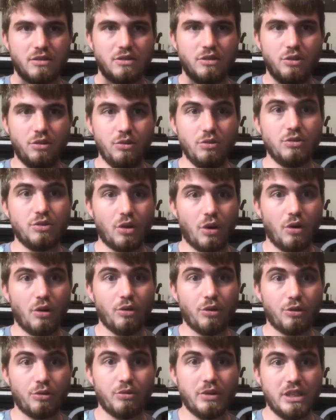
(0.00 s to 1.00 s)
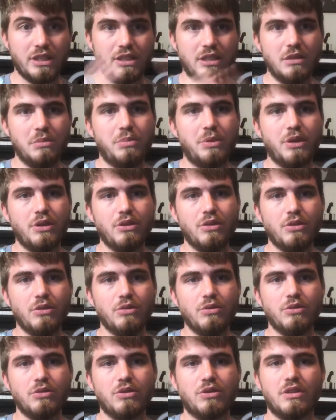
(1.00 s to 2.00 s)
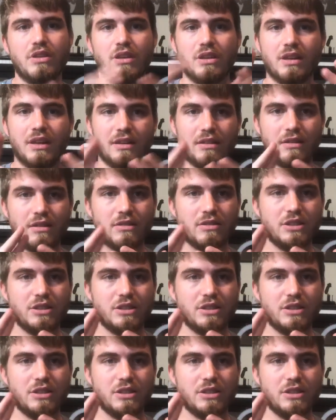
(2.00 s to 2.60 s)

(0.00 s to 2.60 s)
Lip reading: use all 3 GPUs, the